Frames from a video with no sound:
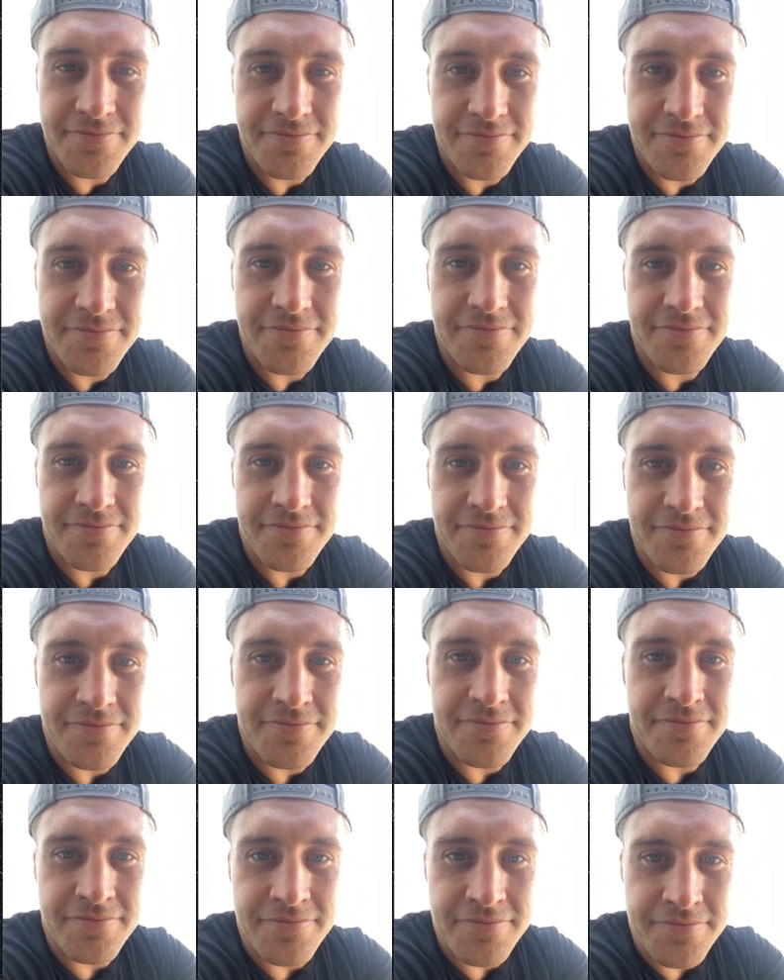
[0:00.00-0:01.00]

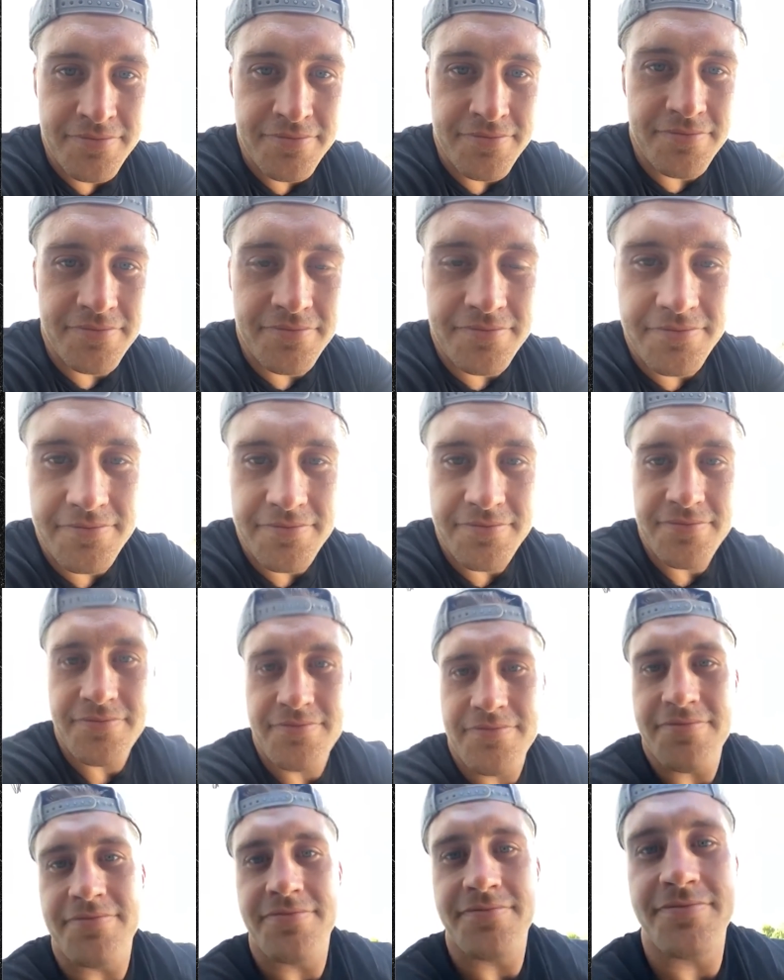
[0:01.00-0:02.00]

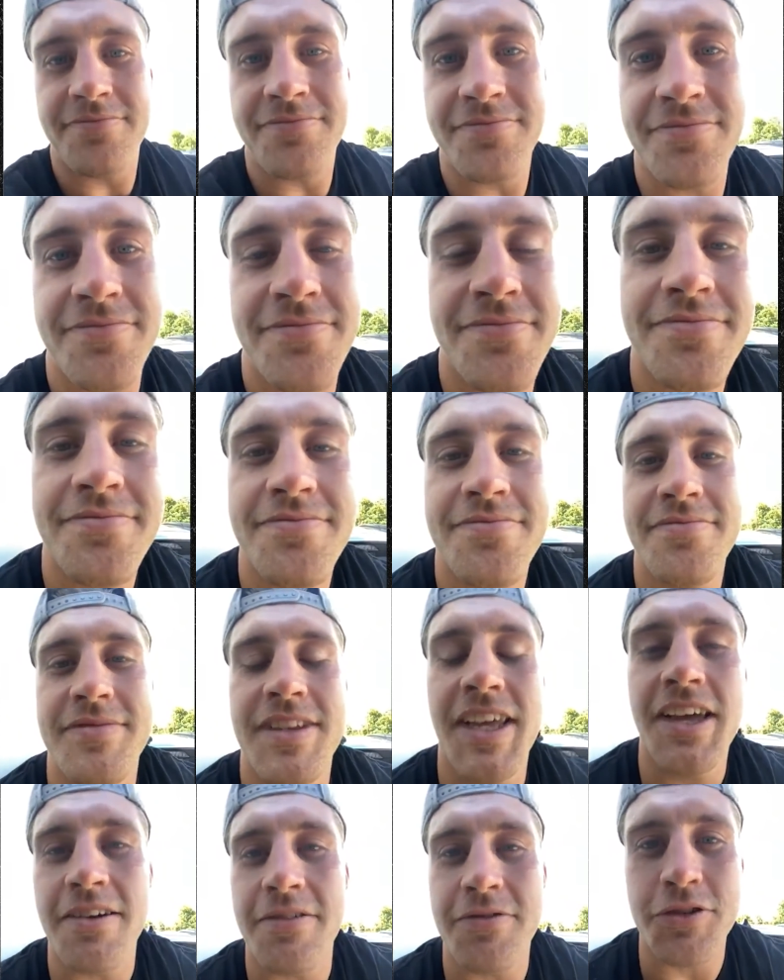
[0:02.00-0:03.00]

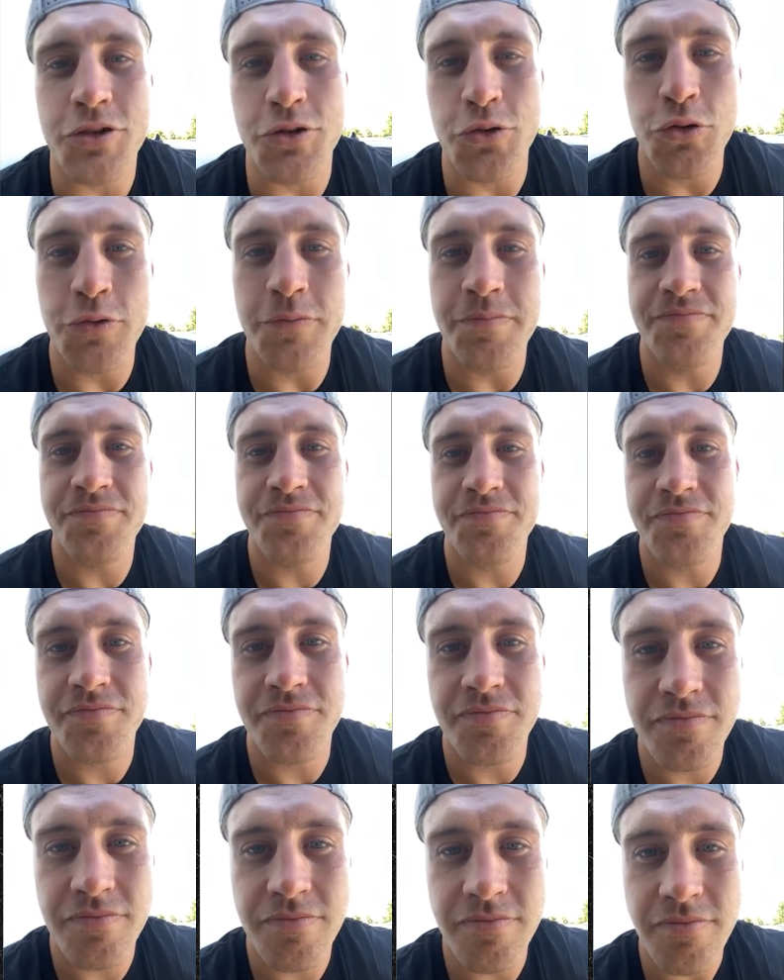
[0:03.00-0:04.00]

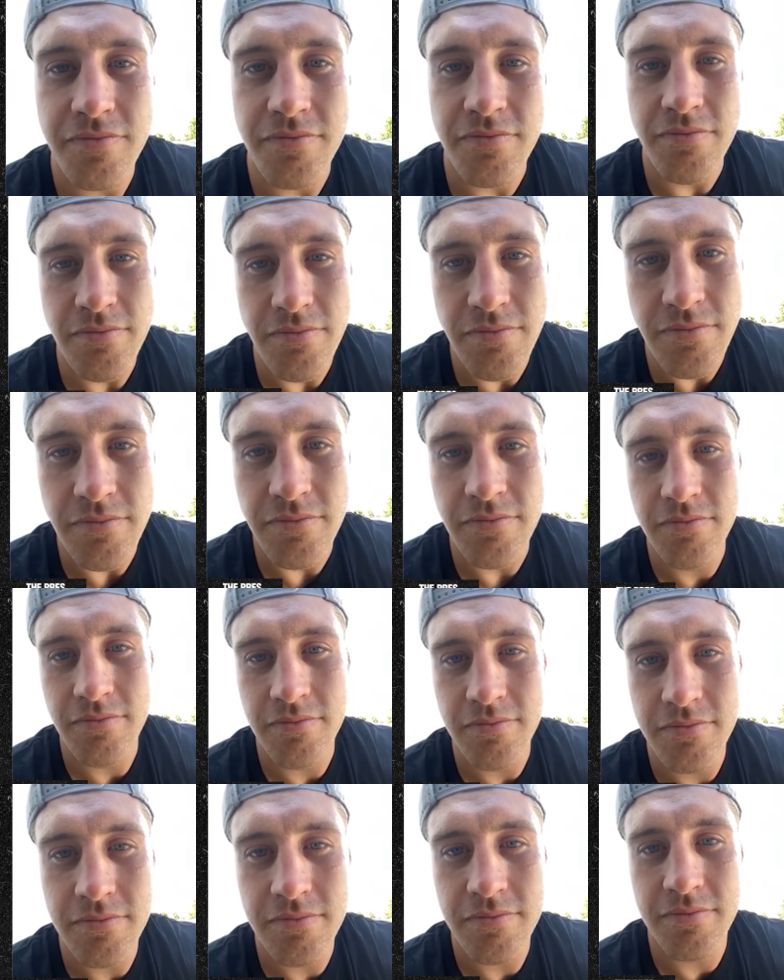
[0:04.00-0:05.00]

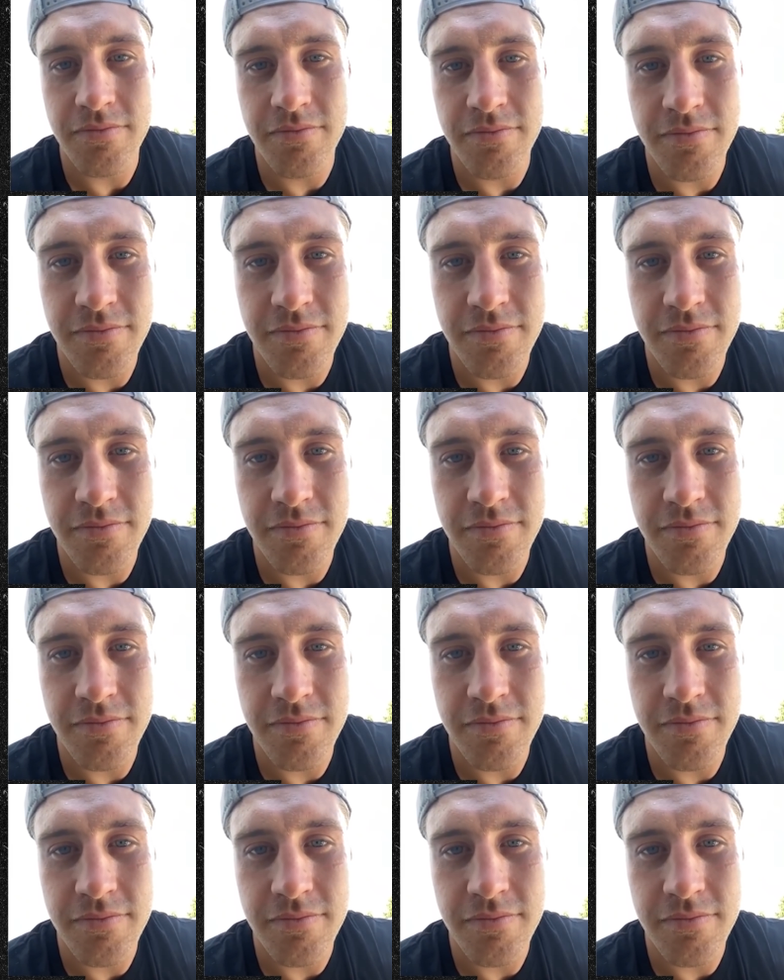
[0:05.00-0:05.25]
No words are spoken by the person on screen.